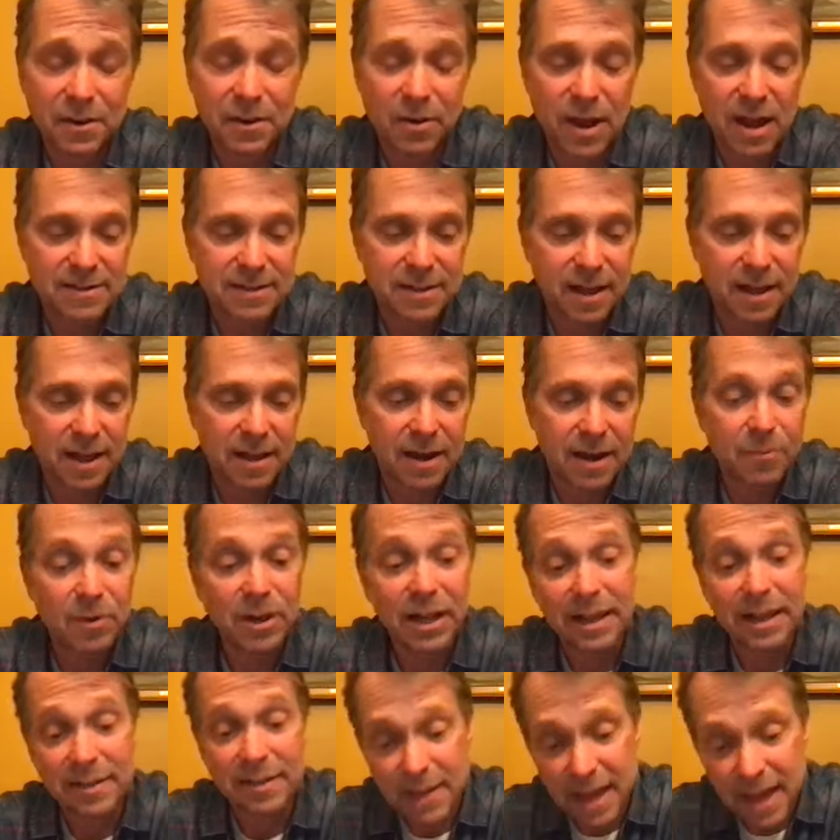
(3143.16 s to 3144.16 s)
you asked that. I'm
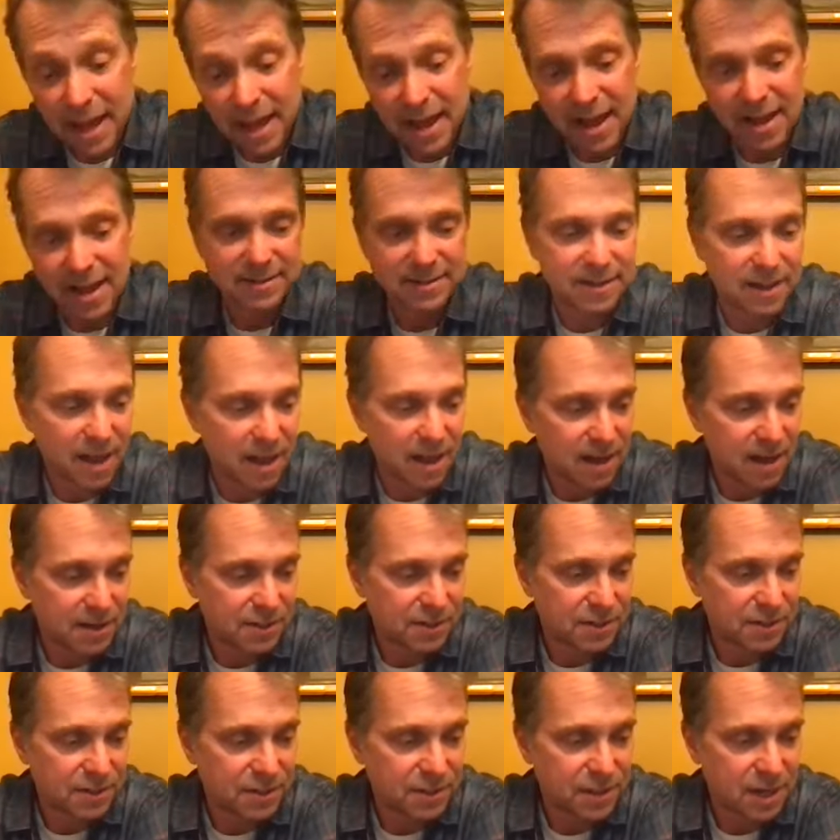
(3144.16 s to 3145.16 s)
glad they asked that, I
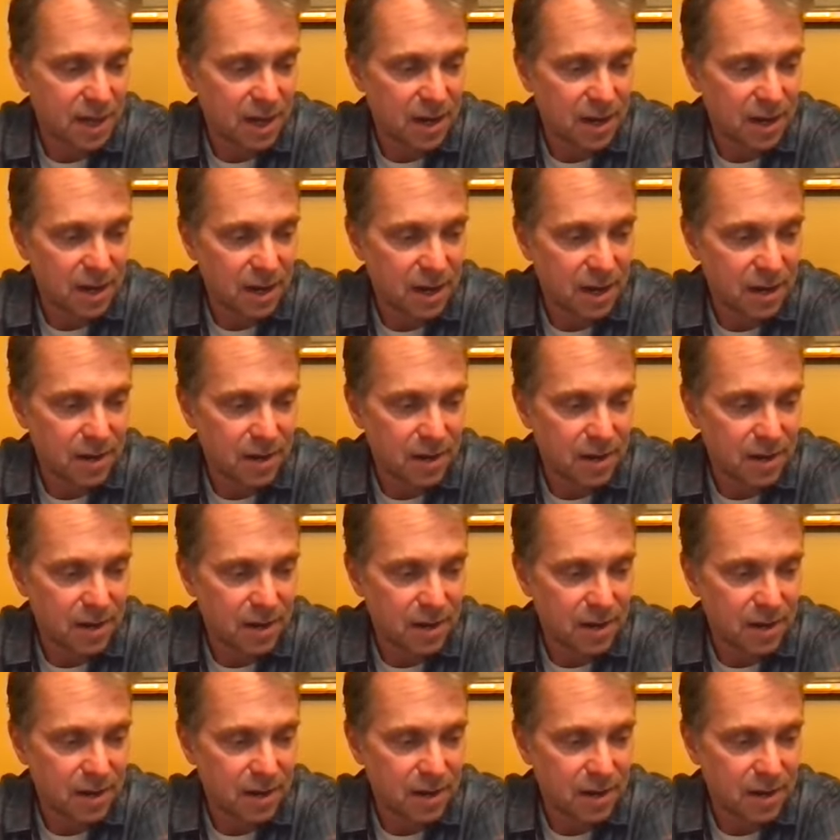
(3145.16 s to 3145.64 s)
should say,